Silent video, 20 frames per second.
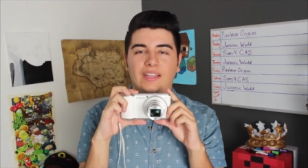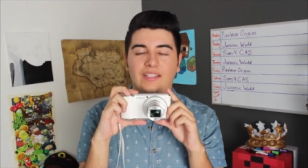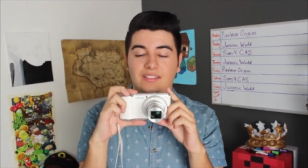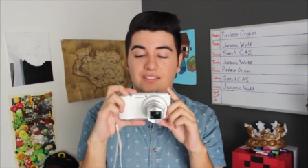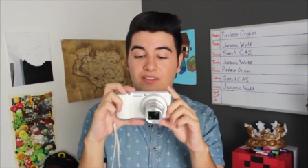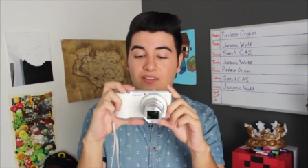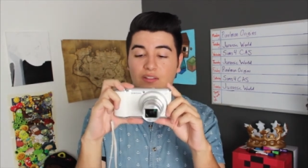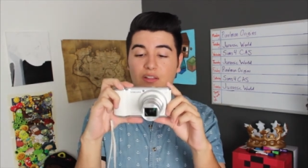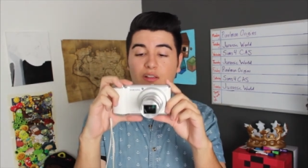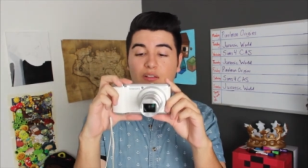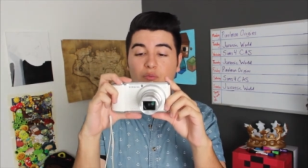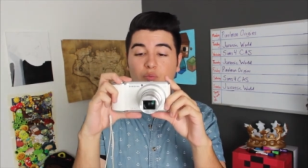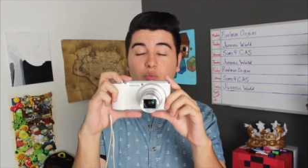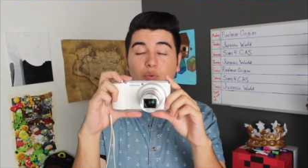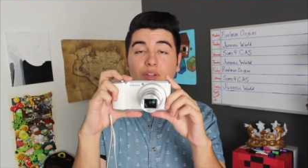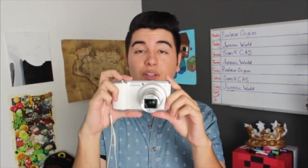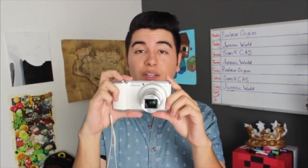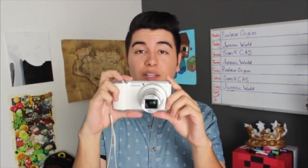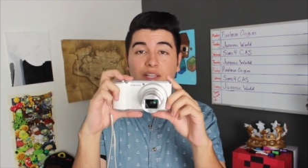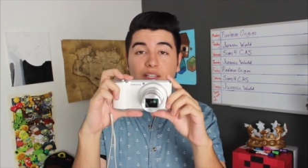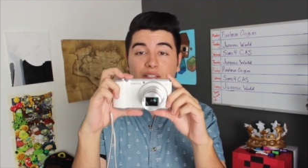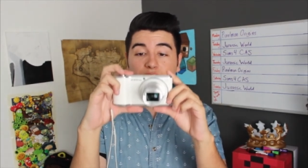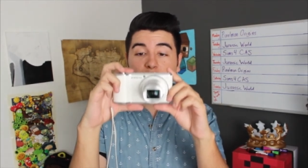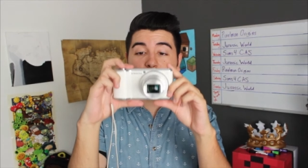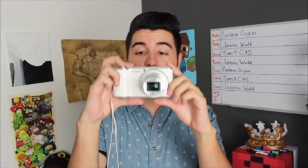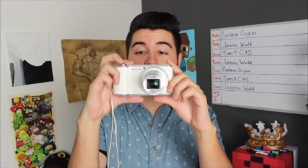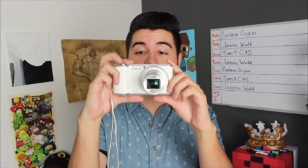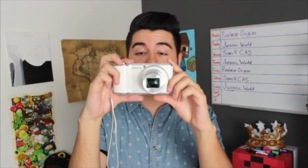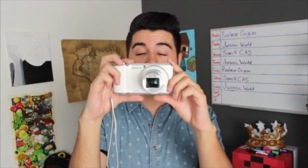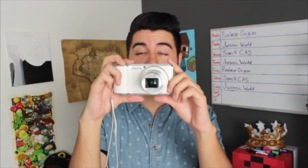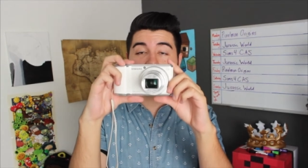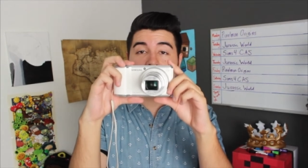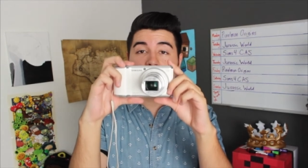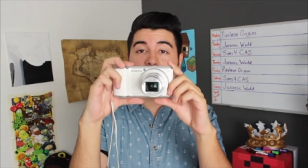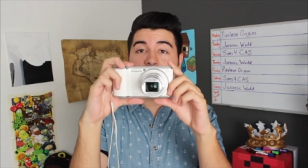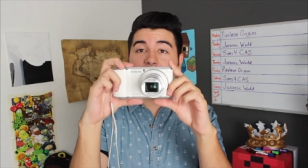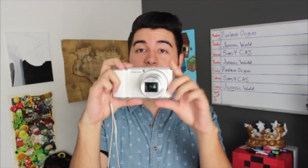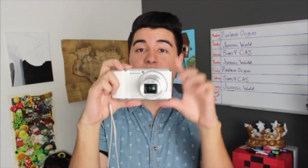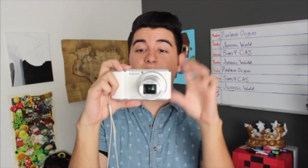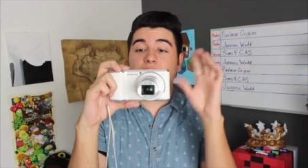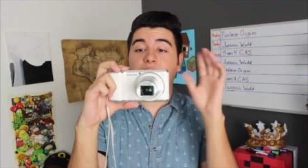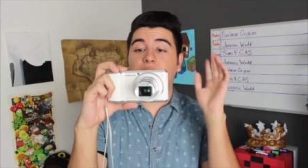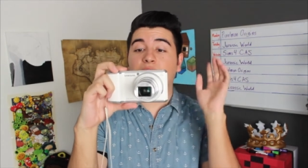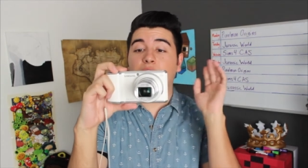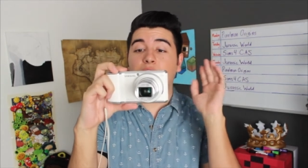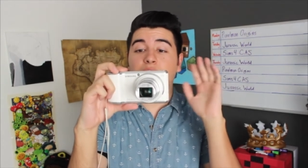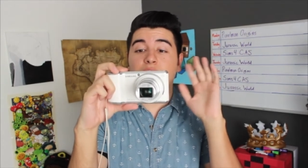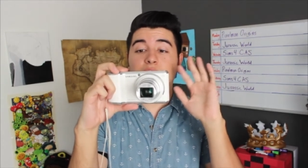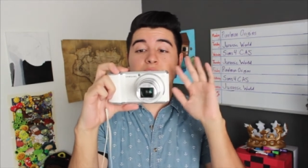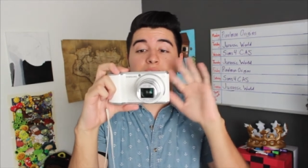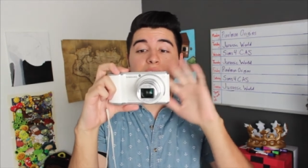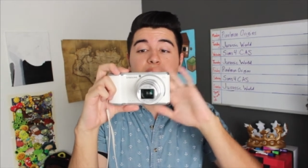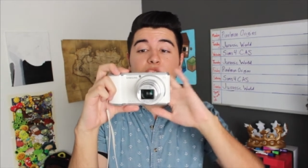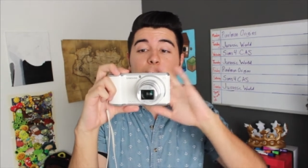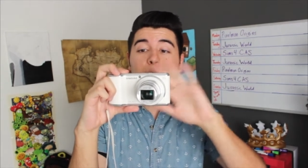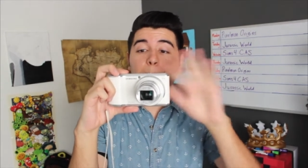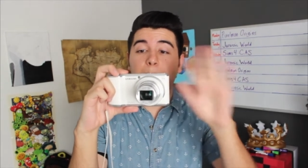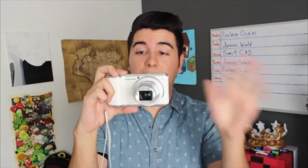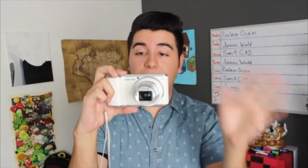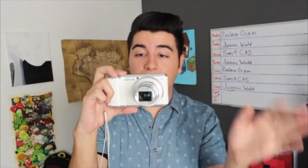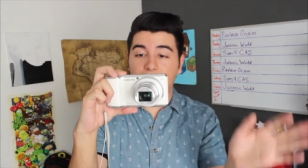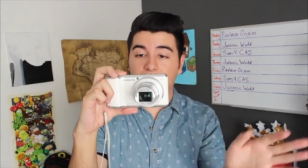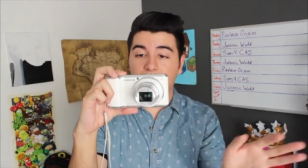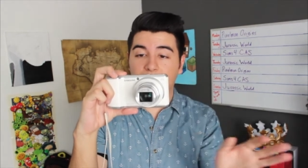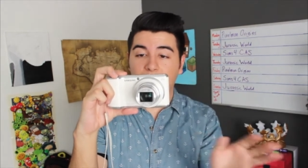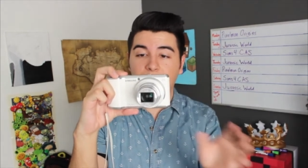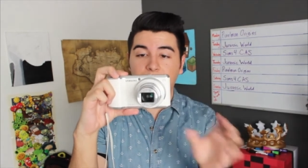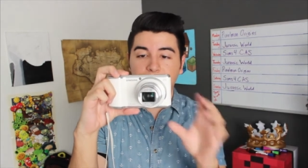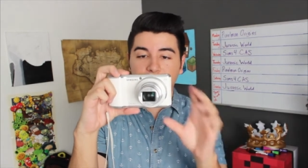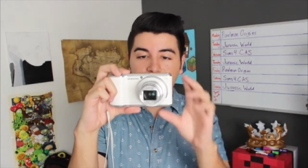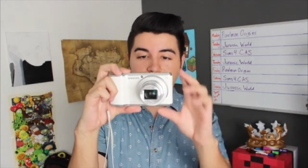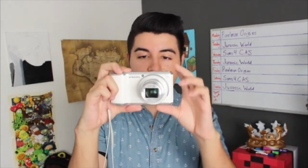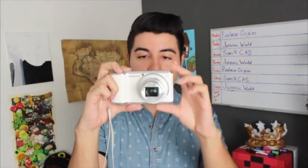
It's really, it's really good and the focus is amazing.